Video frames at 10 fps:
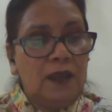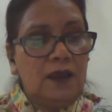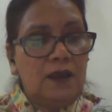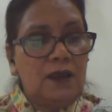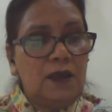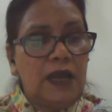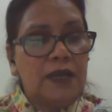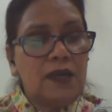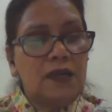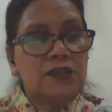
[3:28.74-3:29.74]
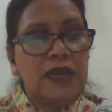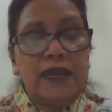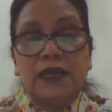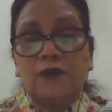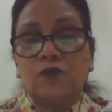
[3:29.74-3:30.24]
And in the
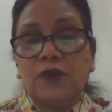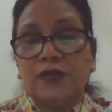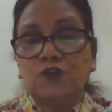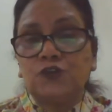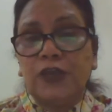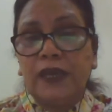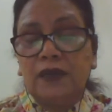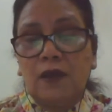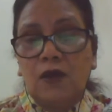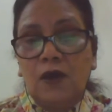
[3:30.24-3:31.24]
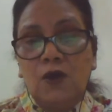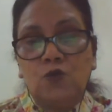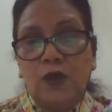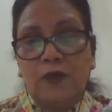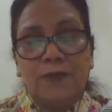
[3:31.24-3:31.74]
end, I would like to thank all
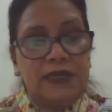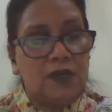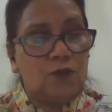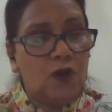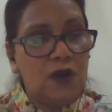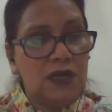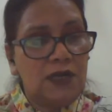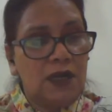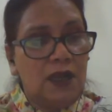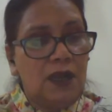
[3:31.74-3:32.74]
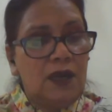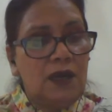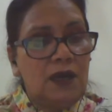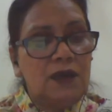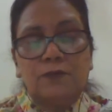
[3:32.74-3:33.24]
who have been involved.
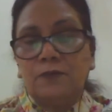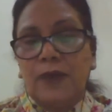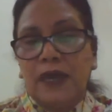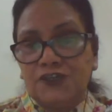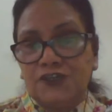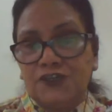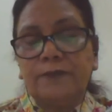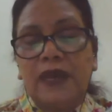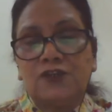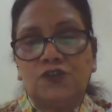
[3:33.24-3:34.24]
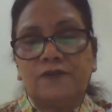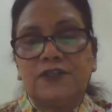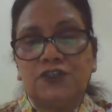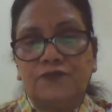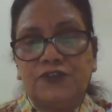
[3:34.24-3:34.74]
My team at
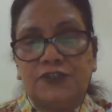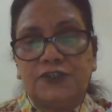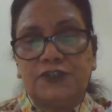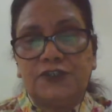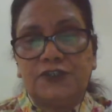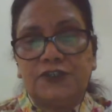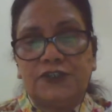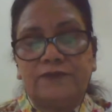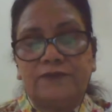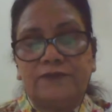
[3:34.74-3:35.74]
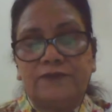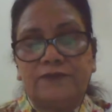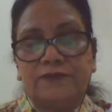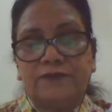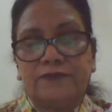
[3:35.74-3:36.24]
University of Women
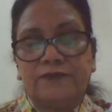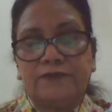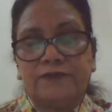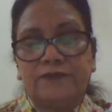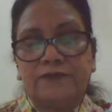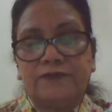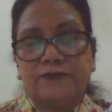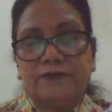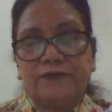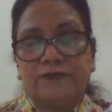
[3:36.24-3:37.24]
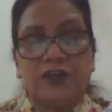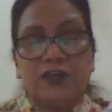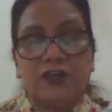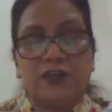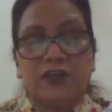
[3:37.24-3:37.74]
University, Dr. Zarin Falman
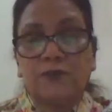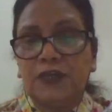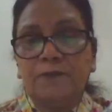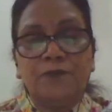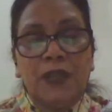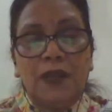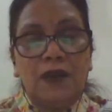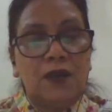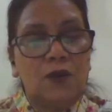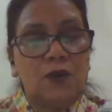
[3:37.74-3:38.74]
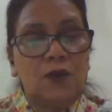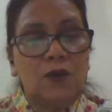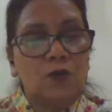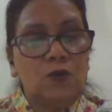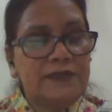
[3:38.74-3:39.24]
Rizvi, who has been
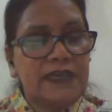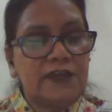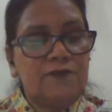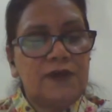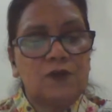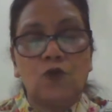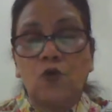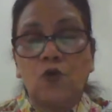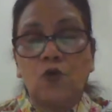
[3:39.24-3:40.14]
executive for cohort two,